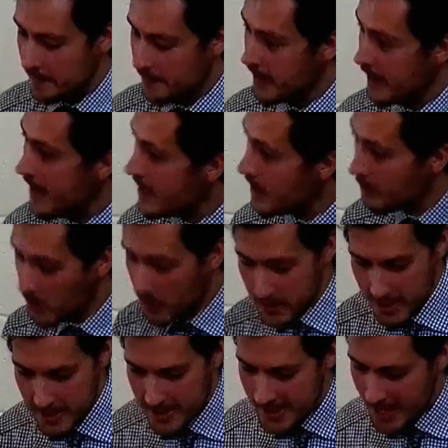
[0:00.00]
And they come across the
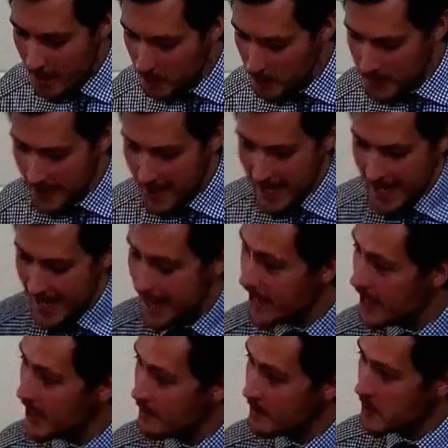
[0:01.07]
disciples and they hear
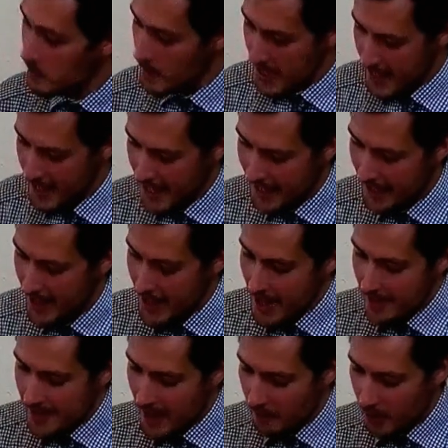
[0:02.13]
them speaking
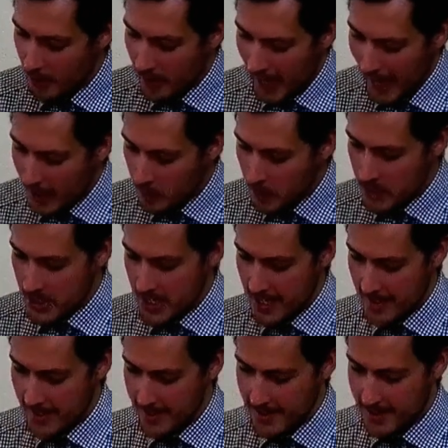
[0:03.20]
their own
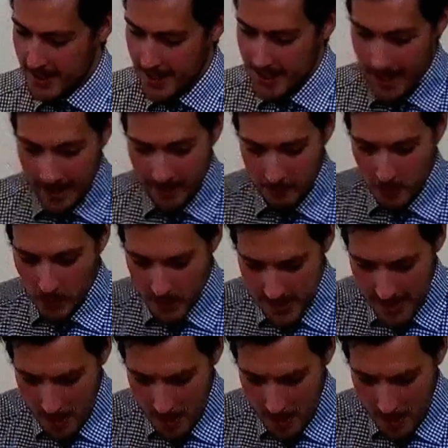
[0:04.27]
languages. And of course, they